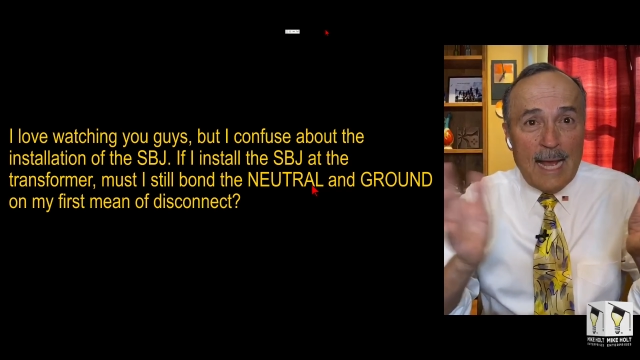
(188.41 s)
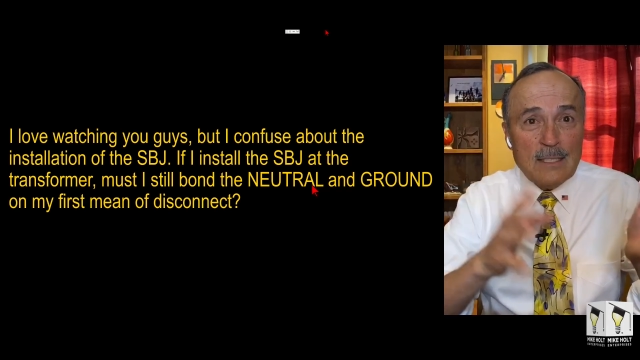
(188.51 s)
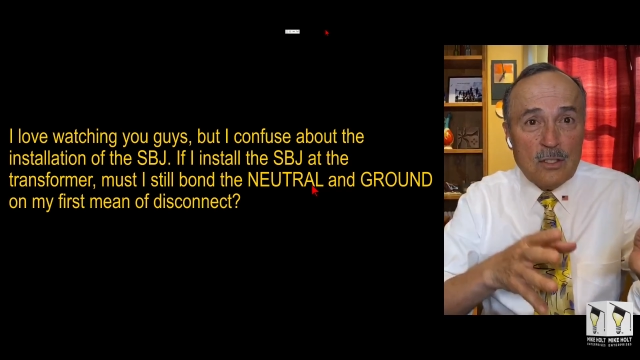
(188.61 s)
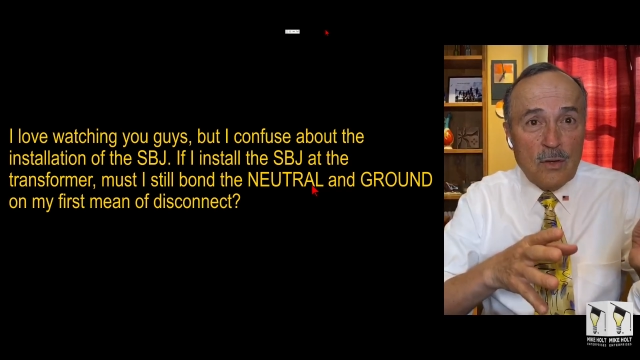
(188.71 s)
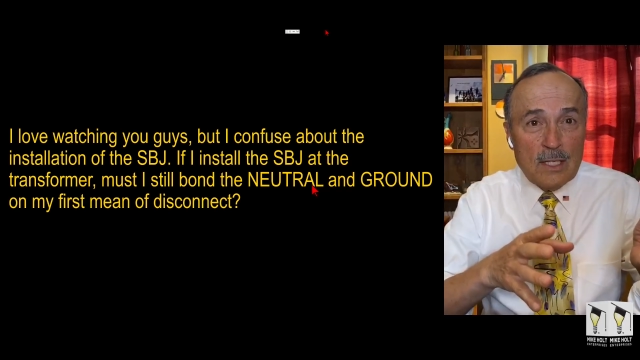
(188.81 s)
at
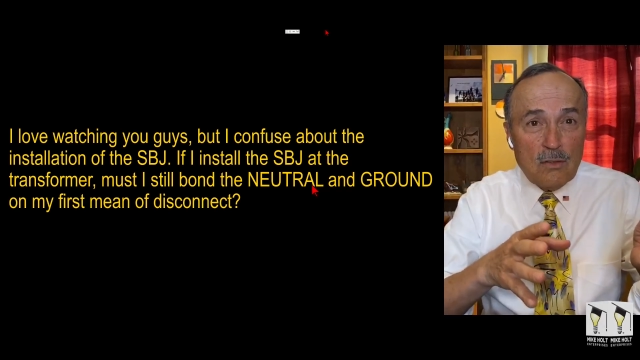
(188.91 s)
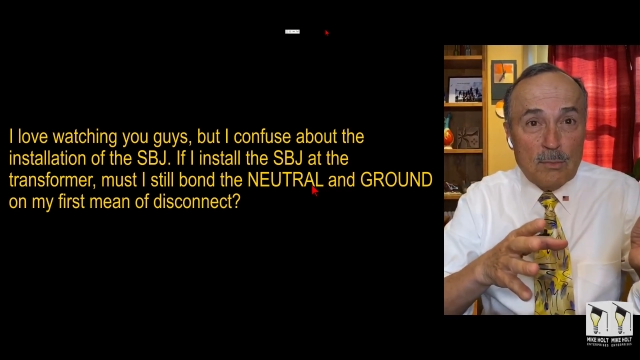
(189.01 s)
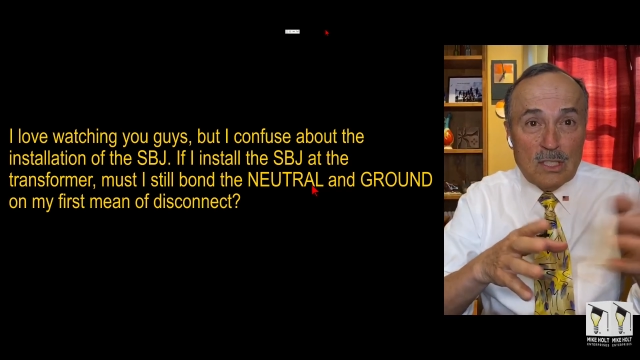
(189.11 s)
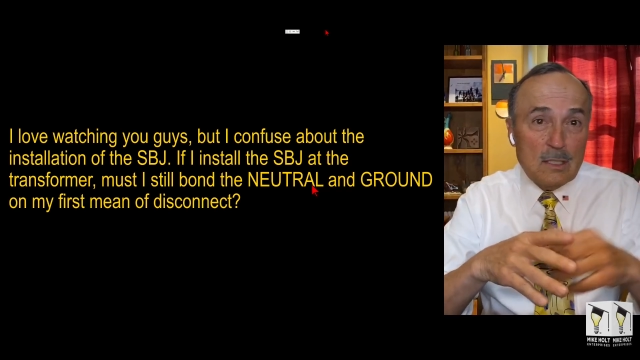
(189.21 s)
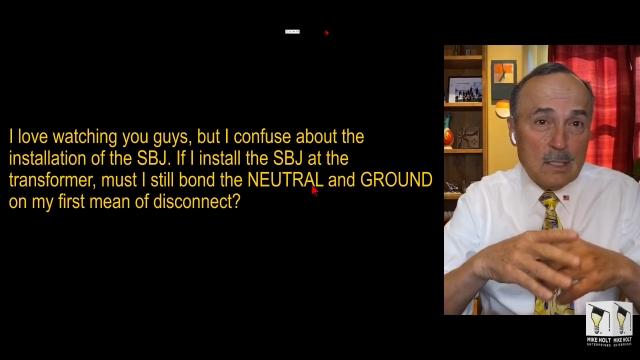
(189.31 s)
the
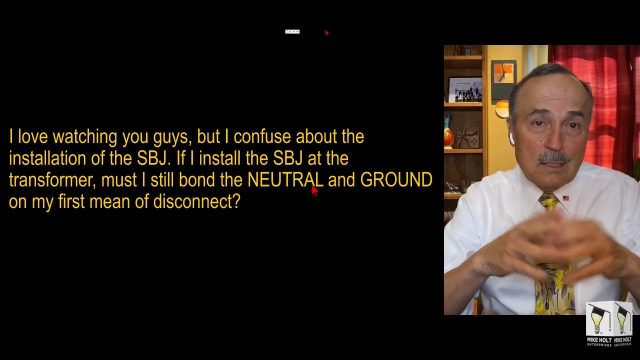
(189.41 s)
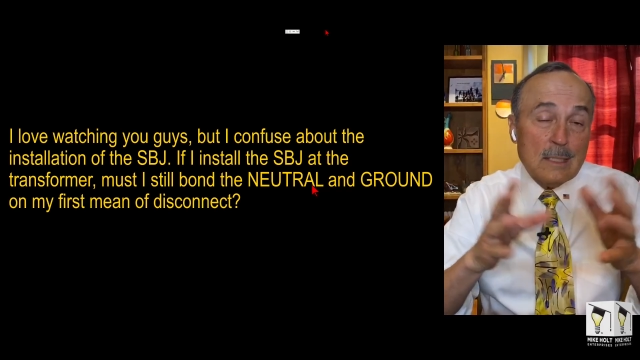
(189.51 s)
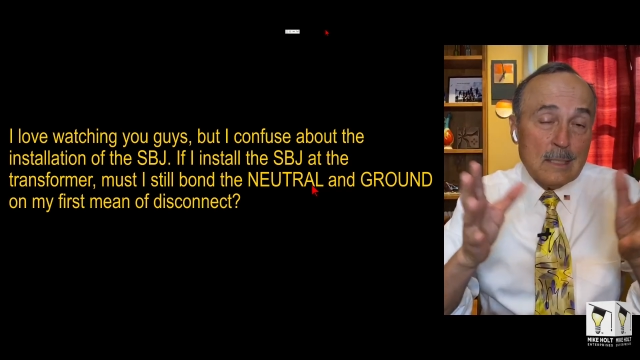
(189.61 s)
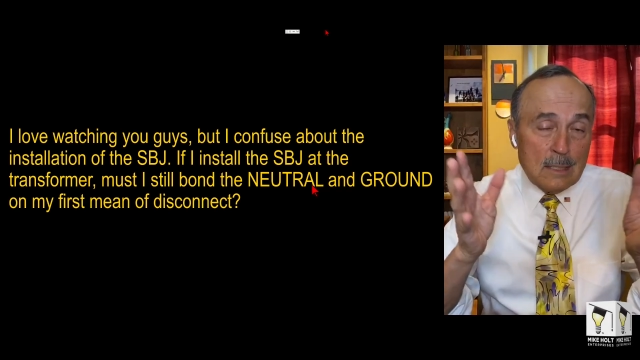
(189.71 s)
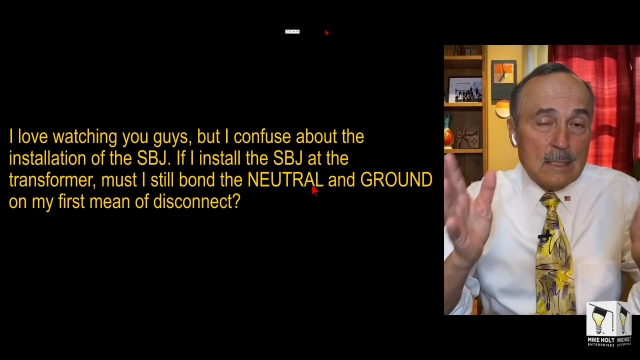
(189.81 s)
transformer just because
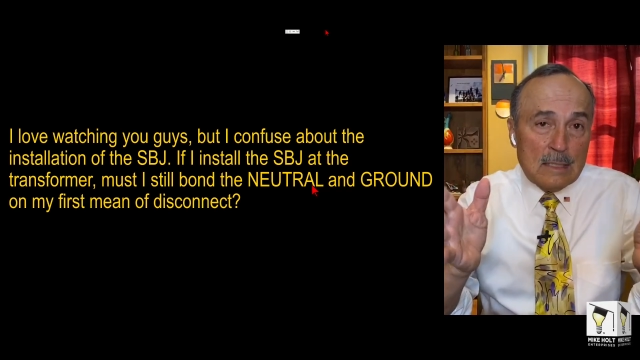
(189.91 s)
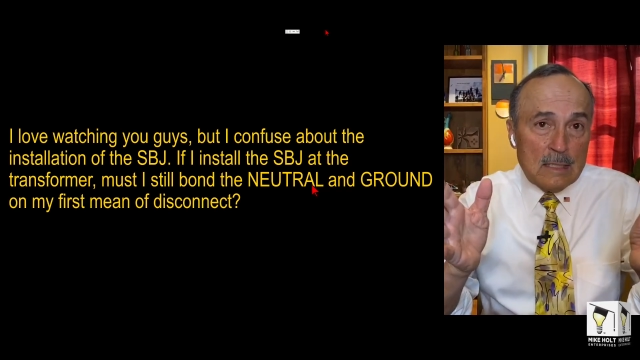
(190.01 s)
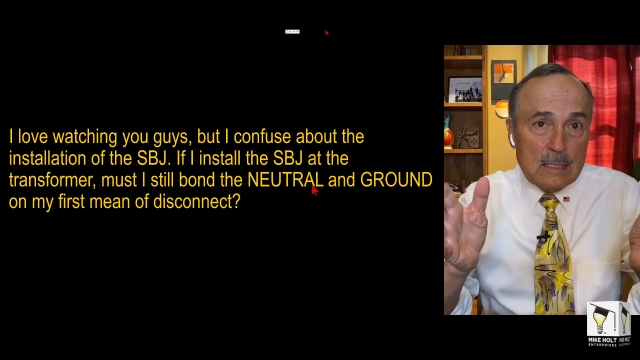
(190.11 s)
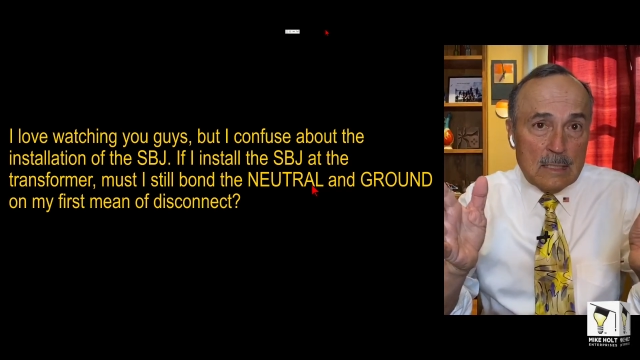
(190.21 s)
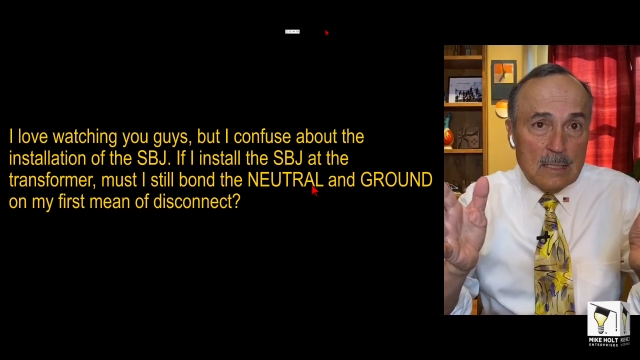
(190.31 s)
it's
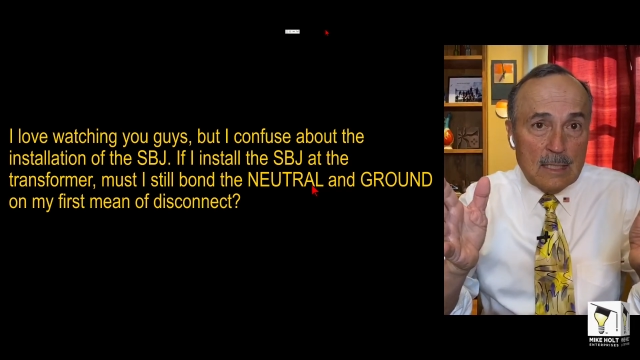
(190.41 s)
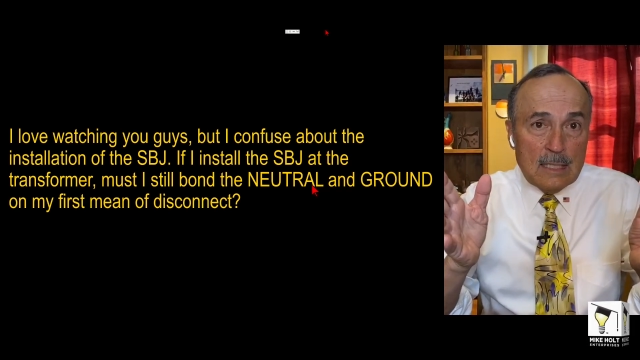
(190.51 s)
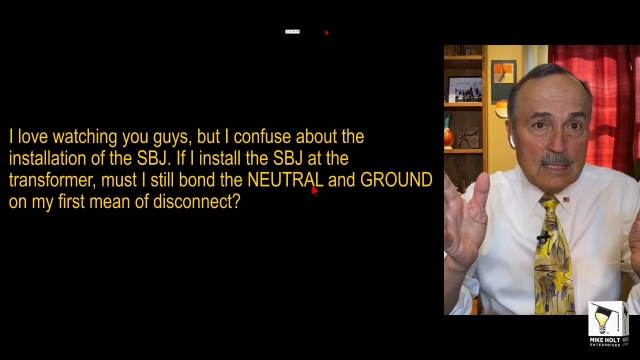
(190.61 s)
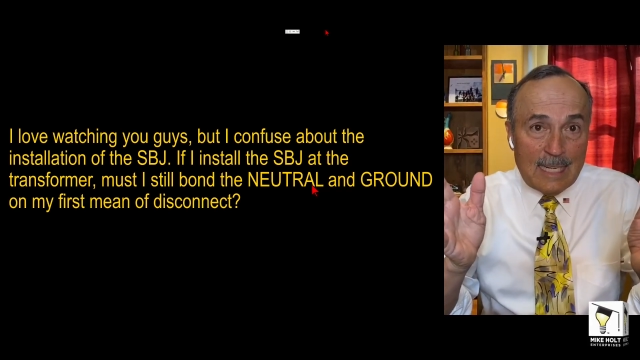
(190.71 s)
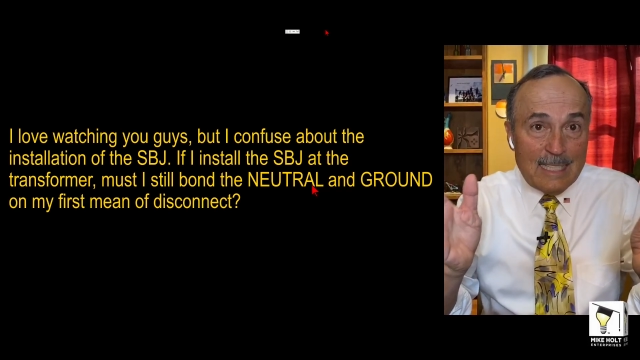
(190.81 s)
consistent and
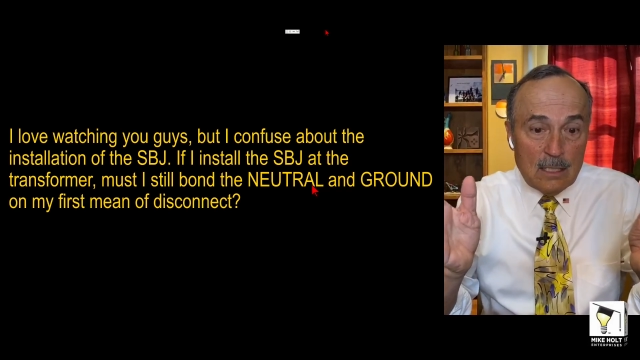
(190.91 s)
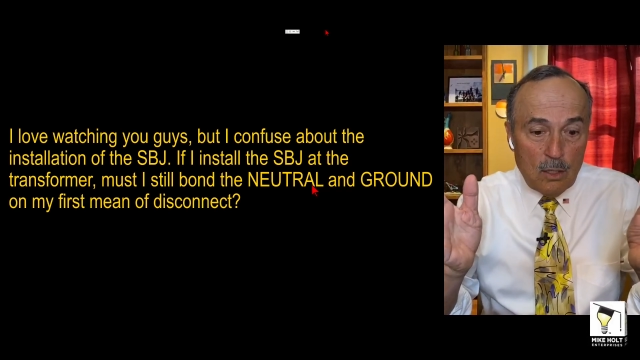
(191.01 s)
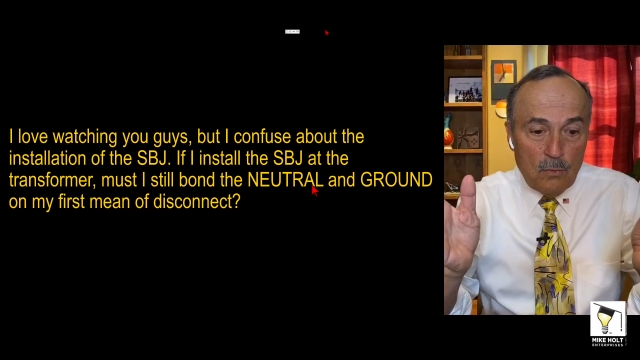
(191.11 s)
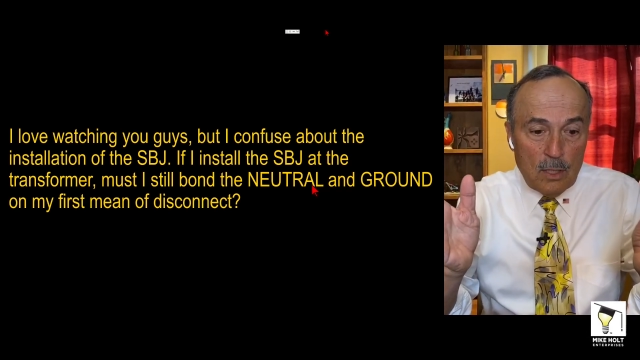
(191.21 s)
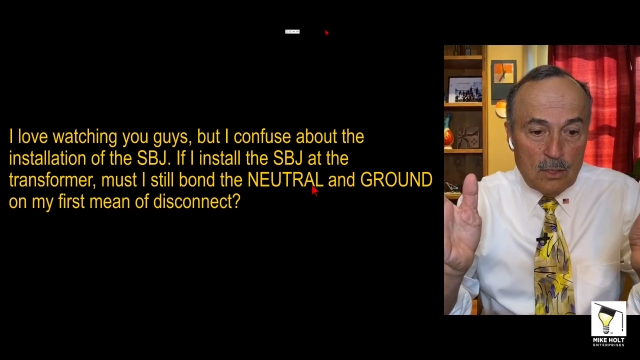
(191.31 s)
it's
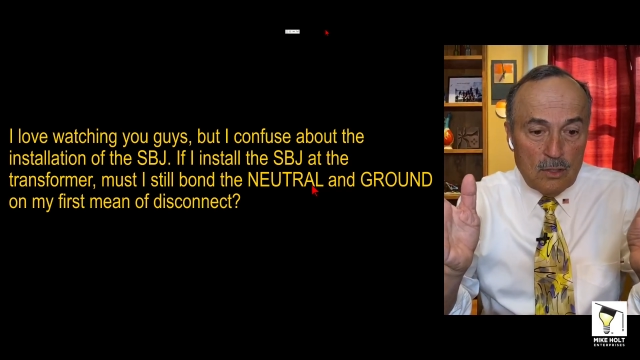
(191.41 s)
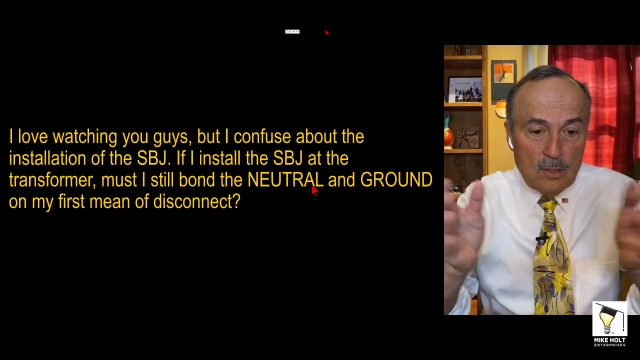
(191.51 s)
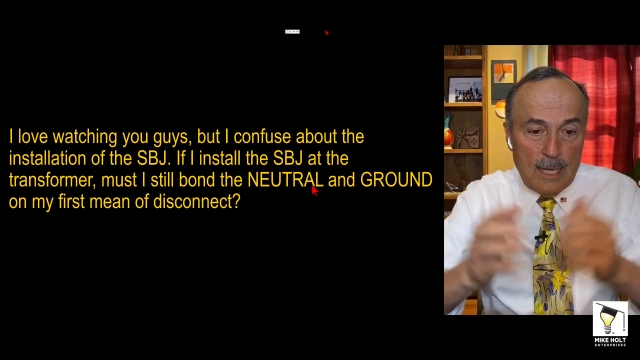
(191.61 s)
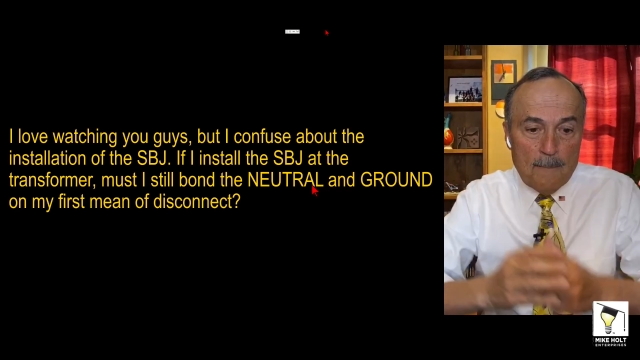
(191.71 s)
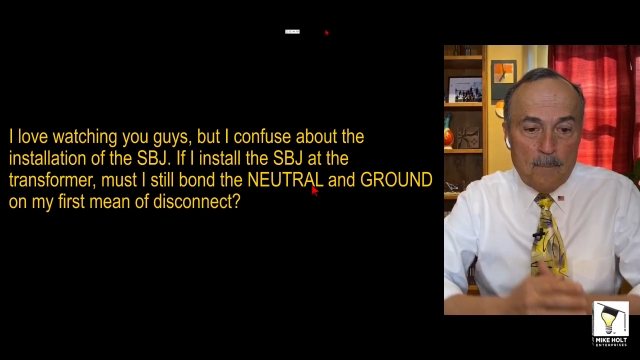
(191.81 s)
easier for us to do
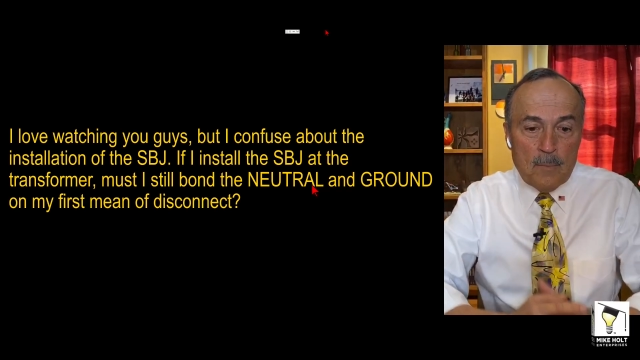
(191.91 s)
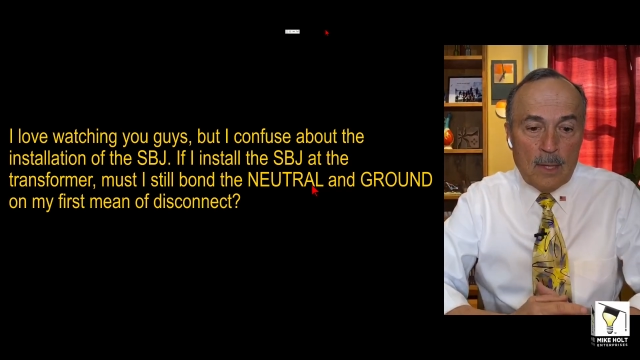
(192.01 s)
that.